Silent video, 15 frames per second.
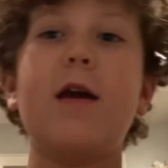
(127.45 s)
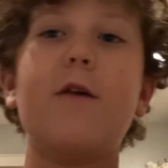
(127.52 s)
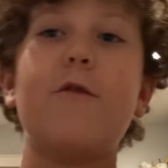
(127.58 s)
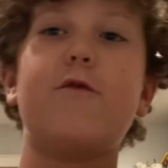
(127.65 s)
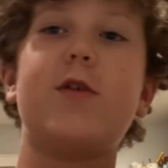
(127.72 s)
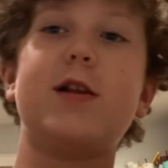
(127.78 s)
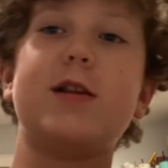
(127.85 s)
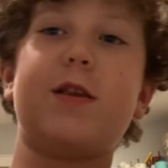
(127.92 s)

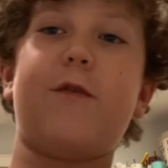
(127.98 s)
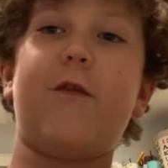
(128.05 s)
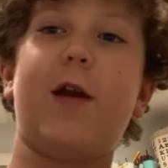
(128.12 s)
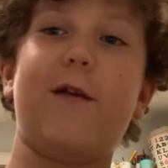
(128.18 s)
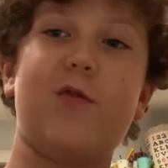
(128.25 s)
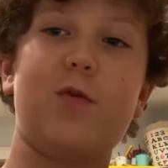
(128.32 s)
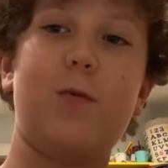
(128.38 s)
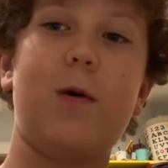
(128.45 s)
Friends
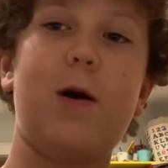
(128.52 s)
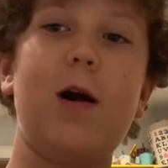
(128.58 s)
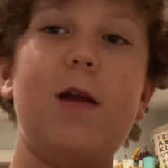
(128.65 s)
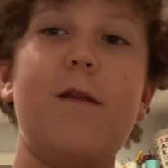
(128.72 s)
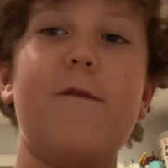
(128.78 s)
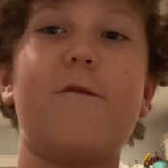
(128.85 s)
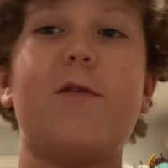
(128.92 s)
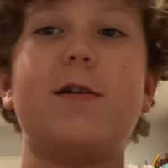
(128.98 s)
Forever
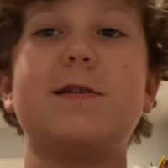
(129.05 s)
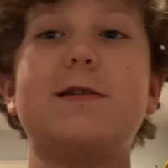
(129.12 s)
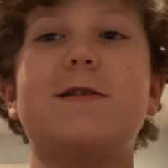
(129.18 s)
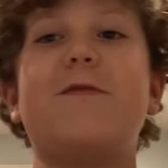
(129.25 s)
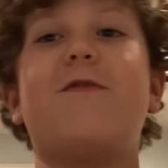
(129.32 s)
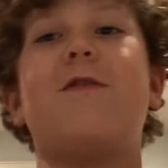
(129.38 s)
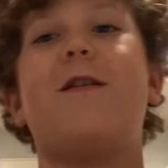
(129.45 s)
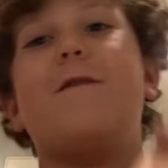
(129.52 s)
1, Friends
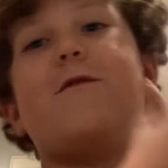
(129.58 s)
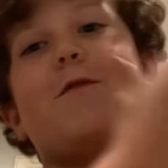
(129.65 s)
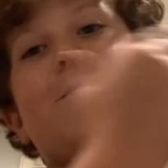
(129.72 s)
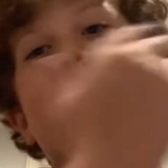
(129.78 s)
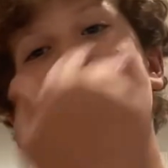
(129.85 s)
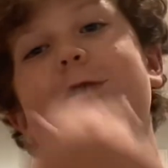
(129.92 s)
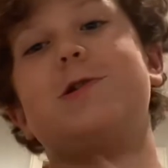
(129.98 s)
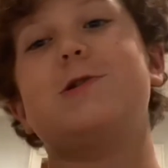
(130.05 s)
Forever
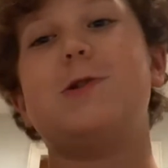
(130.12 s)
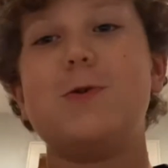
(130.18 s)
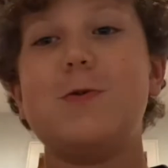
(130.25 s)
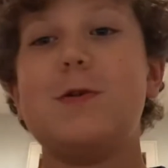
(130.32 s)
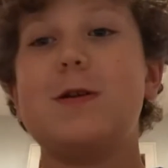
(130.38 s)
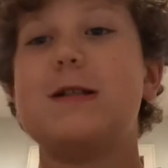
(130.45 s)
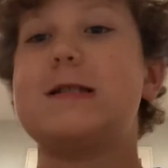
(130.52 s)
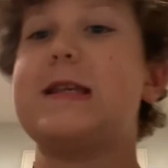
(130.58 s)
Part 2,
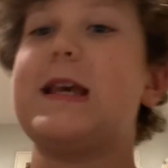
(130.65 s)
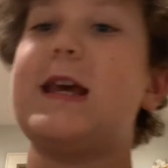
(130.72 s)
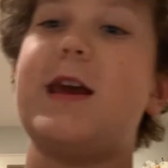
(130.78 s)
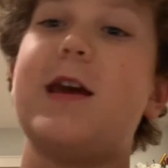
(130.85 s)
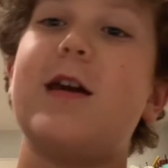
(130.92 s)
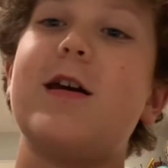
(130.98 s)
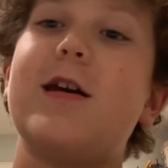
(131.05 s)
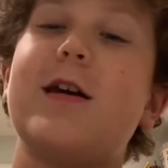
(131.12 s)
because he
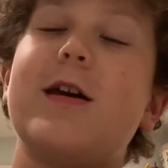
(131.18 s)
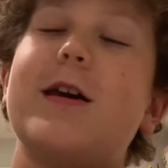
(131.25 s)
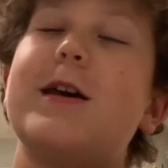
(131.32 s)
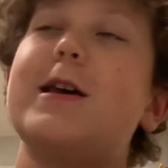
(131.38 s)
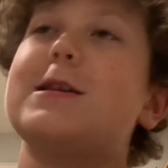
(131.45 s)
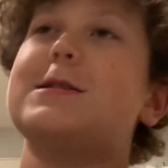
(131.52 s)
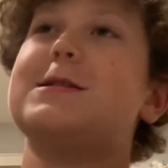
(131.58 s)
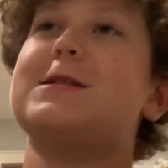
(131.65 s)

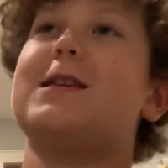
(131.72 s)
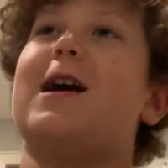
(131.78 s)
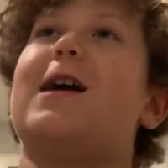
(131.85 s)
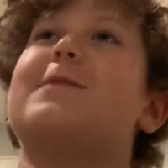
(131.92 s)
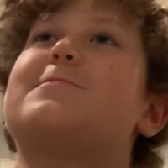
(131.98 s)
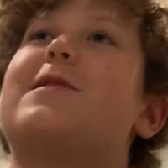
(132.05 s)
stopped